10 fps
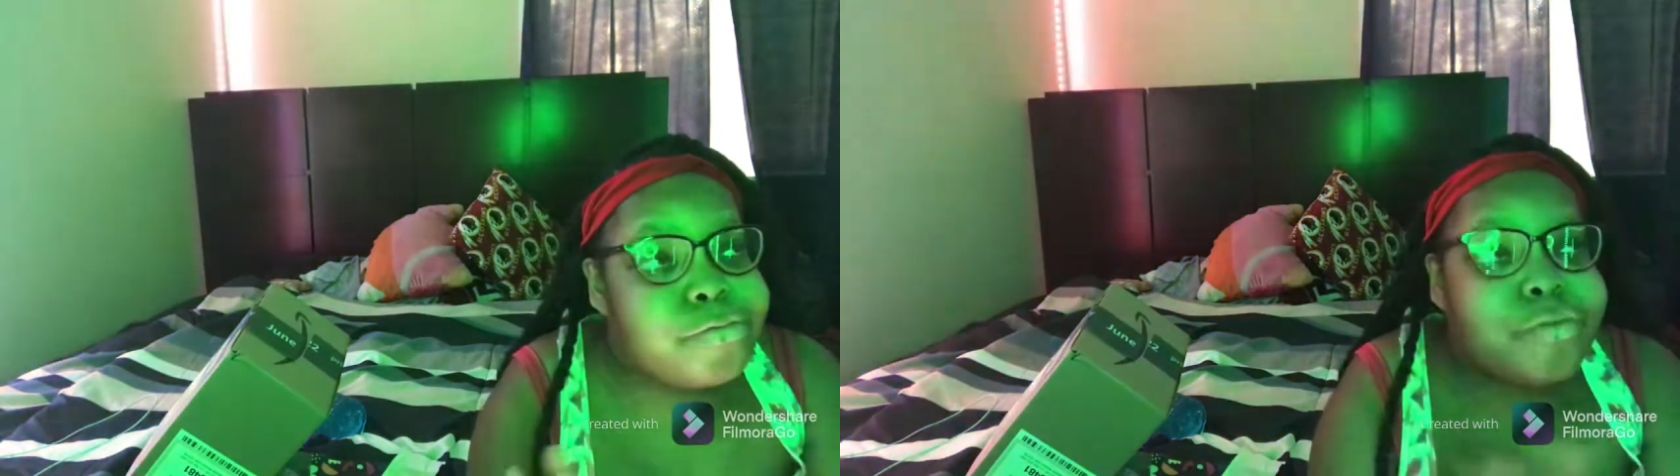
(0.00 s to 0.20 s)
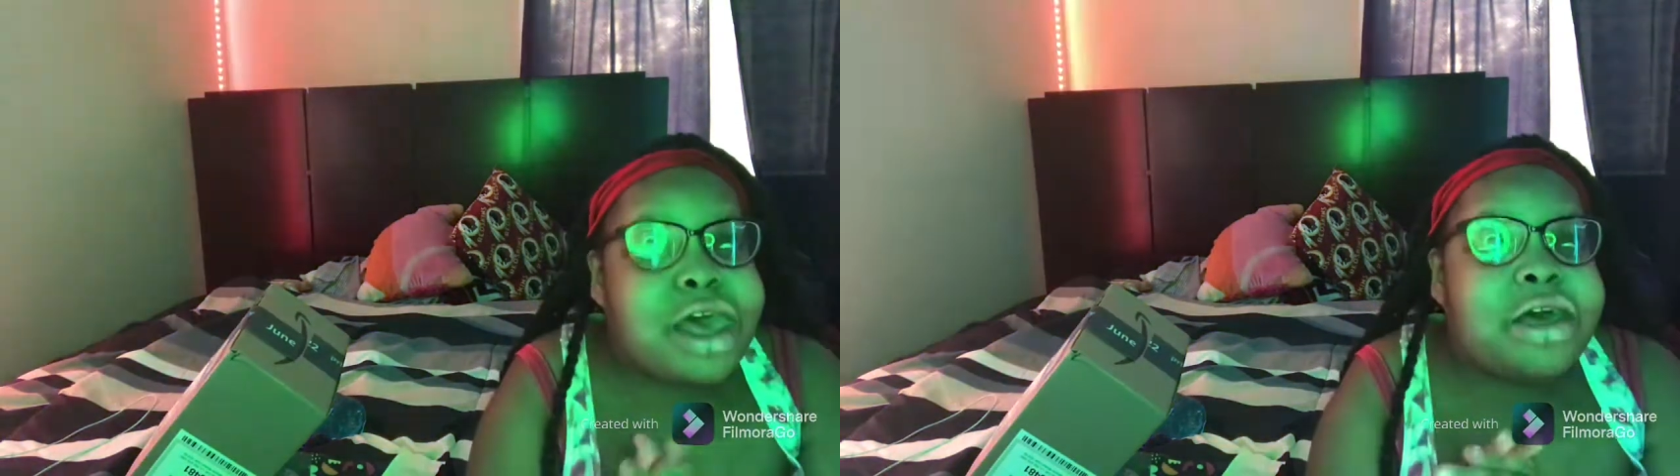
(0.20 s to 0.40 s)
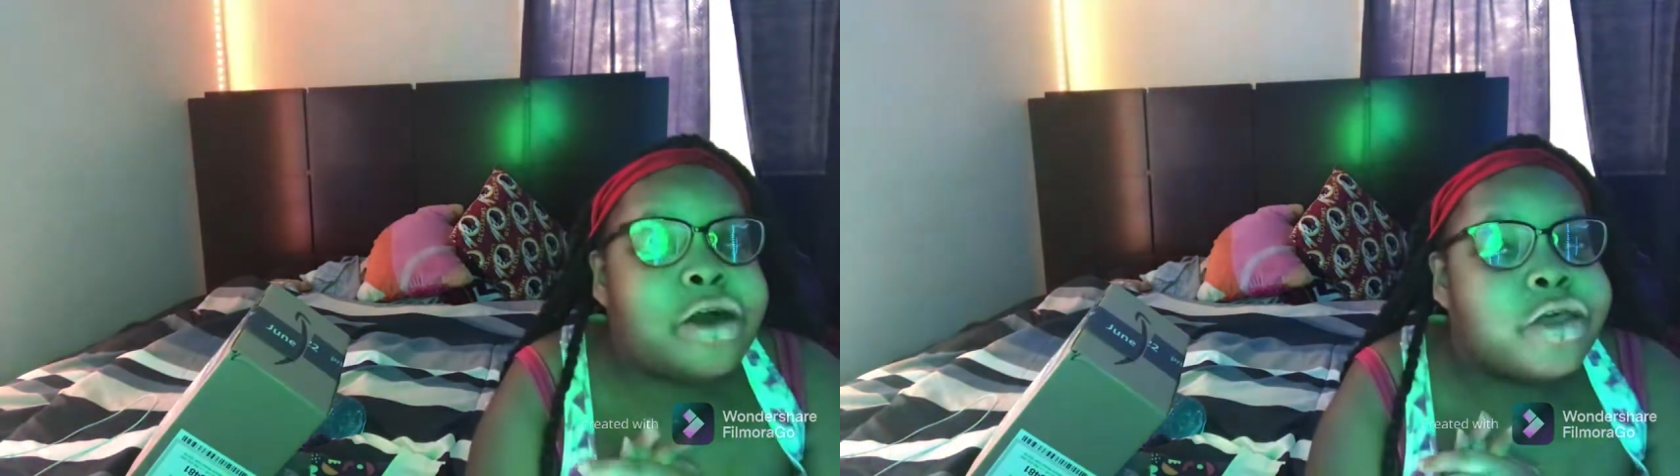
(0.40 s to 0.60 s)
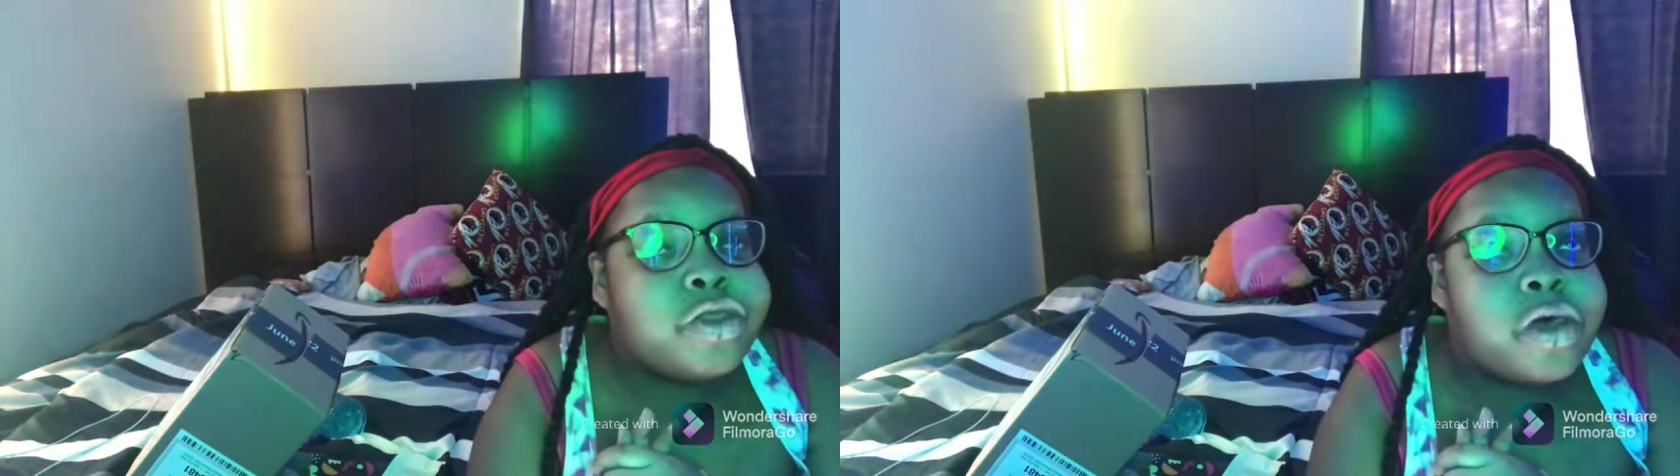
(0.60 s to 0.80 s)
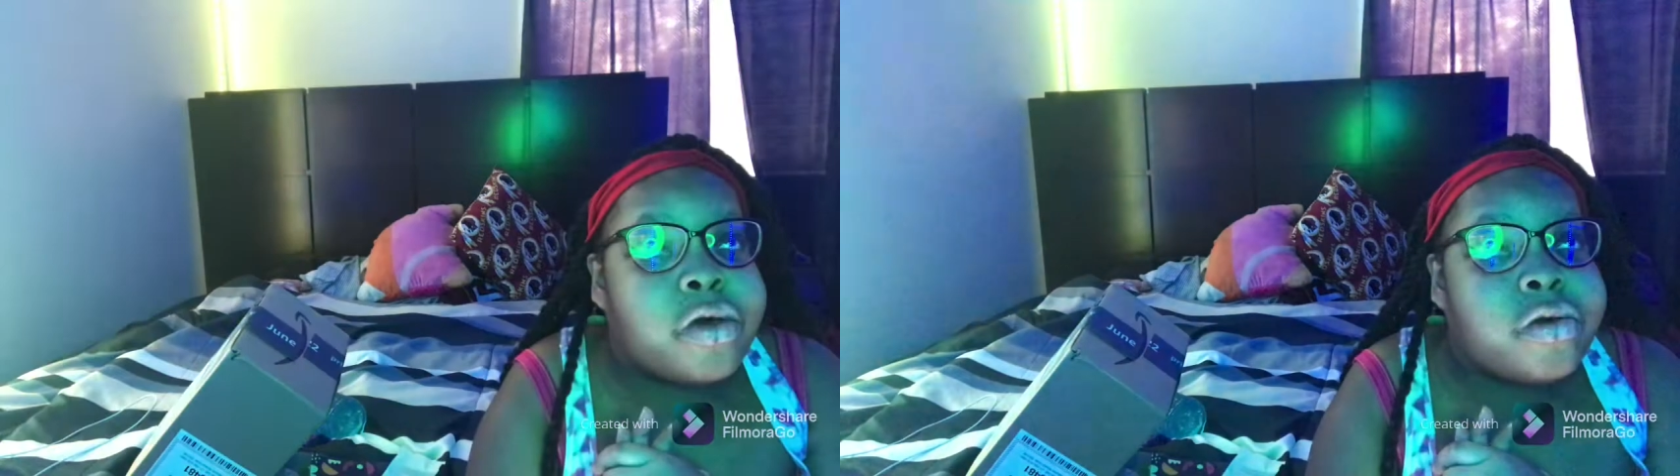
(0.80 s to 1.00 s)
But
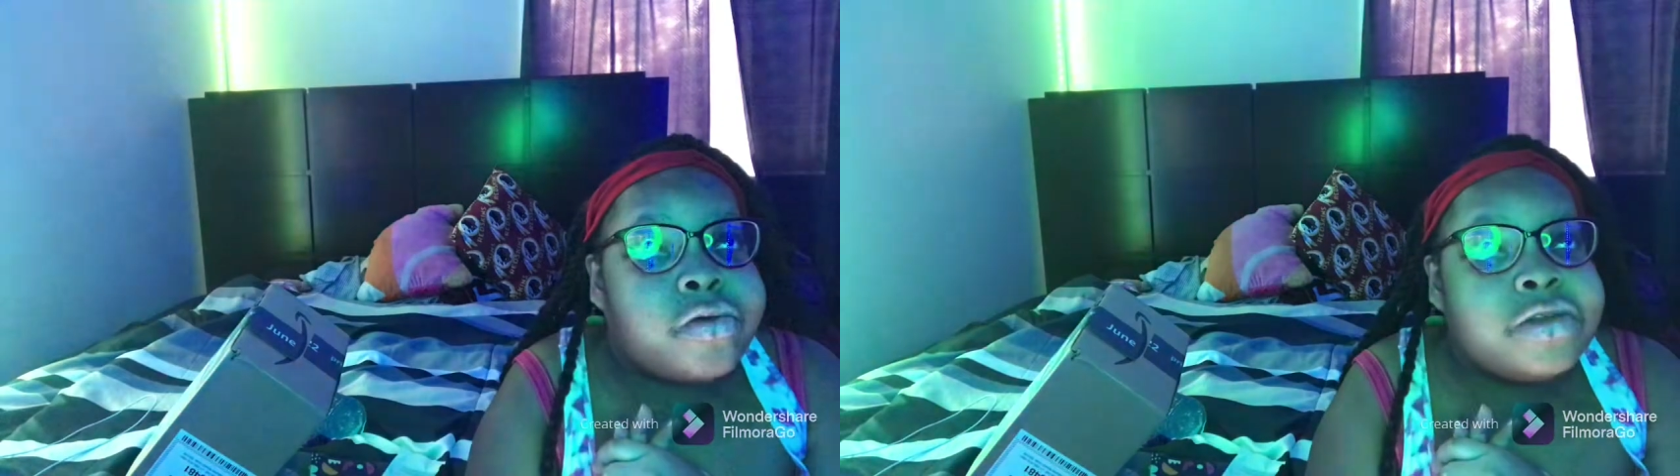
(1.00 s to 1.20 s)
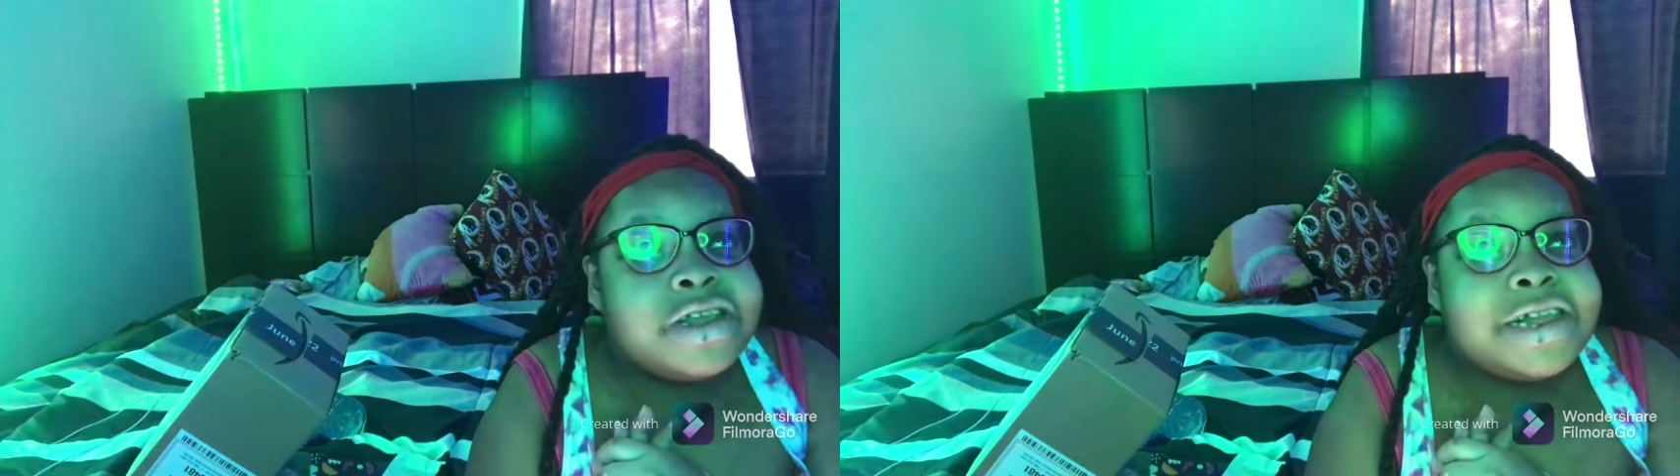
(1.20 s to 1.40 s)
also,